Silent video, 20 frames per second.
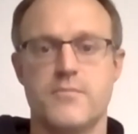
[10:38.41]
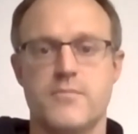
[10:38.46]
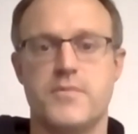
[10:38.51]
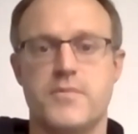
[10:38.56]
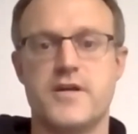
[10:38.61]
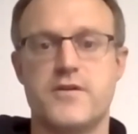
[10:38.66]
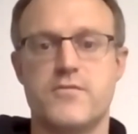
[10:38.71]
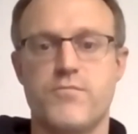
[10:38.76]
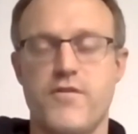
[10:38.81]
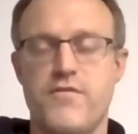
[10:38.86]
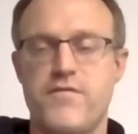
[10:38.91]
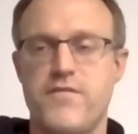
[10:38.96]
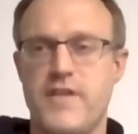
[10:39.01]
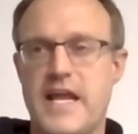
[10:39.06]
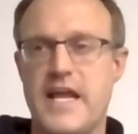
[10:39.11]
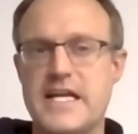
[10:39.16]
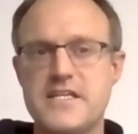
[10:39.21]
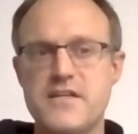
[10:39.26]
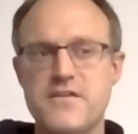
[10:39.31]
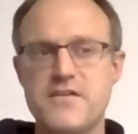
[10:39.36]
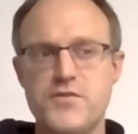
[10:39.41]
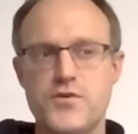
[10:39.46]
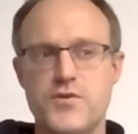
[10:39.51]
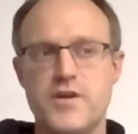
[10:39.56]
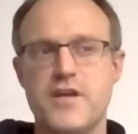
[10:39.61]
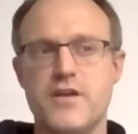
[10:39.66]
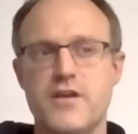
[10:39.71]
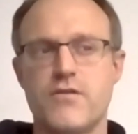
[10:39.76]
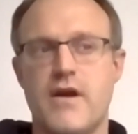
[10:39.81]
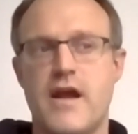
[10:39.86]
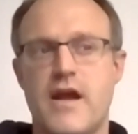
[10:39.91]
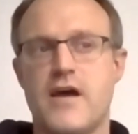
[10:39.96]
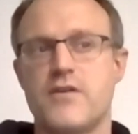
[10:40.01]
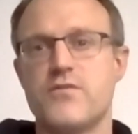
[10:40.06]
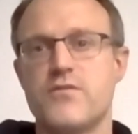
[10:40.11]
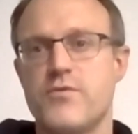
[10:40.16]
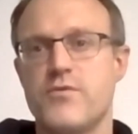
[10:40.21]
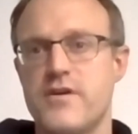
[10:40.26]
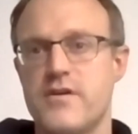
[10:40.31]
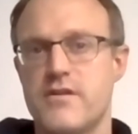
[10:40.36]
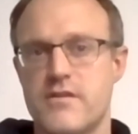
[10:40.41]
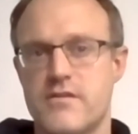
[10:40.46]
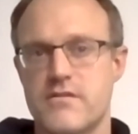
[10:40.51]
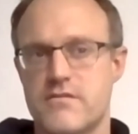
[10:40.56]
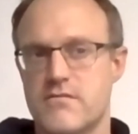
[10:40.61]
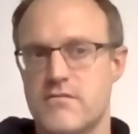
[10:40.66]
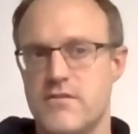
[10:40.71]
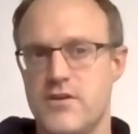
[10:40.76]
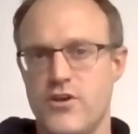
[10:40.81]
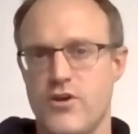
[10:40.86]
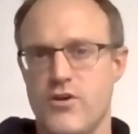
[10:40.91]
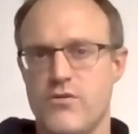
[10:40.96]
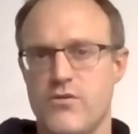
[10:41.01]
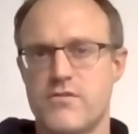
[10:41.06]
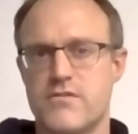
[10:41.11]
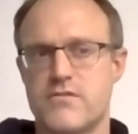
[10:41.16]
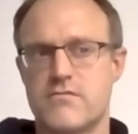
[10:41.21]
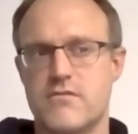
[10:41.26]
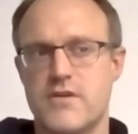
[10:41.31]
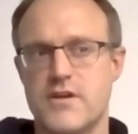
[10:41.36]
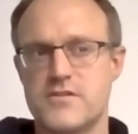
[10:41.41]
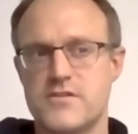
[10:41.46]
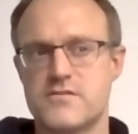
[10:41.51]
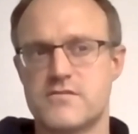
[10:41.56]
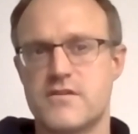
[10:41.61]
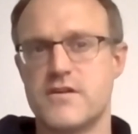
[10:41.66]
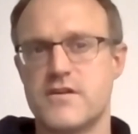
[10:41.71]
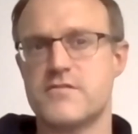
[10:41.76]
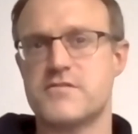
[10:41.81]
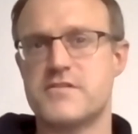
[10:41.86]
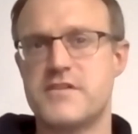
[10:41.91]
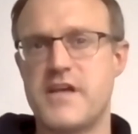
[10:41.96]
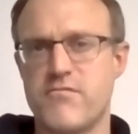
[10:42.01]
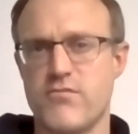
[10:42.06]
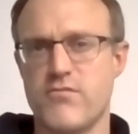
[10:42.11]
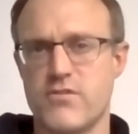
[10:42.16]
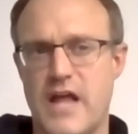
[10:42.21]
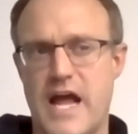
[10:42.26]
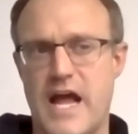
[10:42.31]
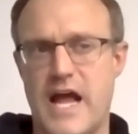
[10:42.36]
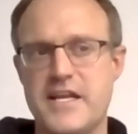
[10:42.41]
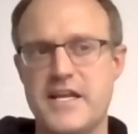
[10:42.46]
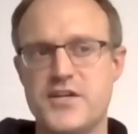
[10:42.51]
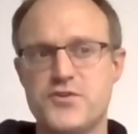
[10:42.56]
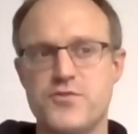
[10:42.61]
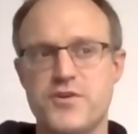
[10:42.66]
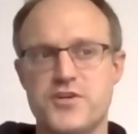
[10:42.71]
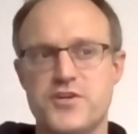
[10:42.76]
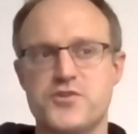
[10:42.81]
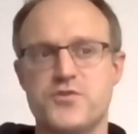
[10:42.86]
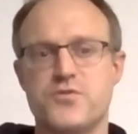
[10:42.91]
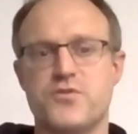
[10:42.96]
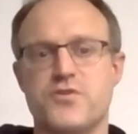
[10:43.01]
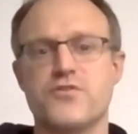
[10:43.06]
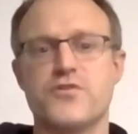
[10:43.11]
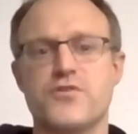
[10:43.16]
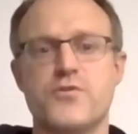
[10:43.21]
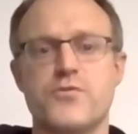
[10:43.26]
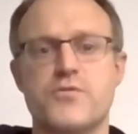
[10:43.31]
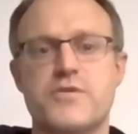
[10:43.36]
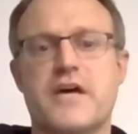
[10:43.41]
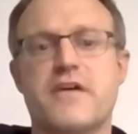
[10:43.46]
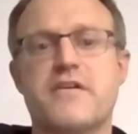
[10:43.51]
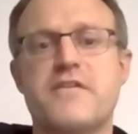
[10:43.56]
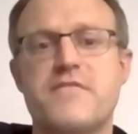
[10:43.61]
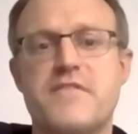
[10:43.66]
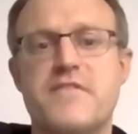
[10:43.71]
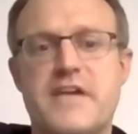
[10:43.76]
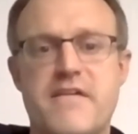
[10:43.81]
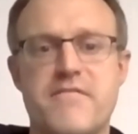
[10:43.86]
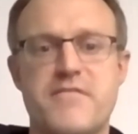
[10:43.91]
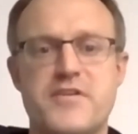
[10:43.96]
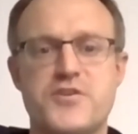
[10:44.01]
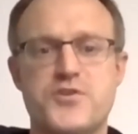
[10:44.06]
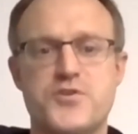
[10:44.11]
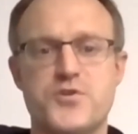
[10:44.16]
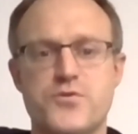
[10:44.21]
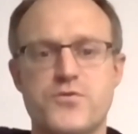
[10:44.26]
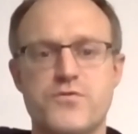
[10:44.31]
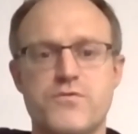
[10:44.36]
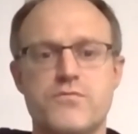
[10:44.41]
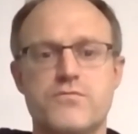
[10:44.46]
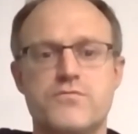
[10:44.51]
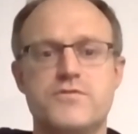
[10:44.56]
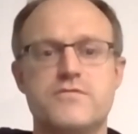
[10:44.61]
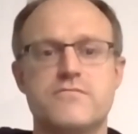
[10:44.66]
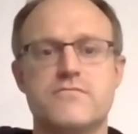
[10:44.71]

but reflective you can get around with, there's several lighting tricks you can do without even having to,